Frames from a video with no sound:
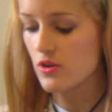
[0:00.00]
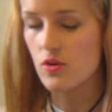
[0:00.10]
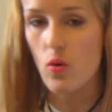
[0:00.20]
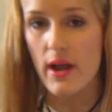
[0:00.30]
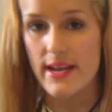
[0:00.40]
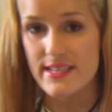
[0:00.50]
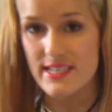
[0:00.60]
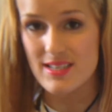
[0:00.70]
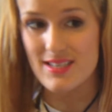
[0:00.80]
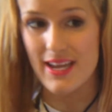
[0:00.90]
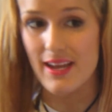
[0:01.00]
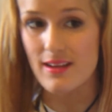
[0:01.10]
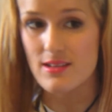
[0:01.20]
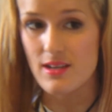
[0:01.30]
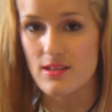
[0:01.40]
quite
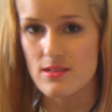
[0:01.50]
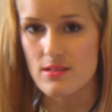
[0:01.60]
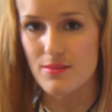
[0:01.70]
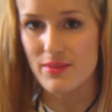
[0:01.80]
indistinct because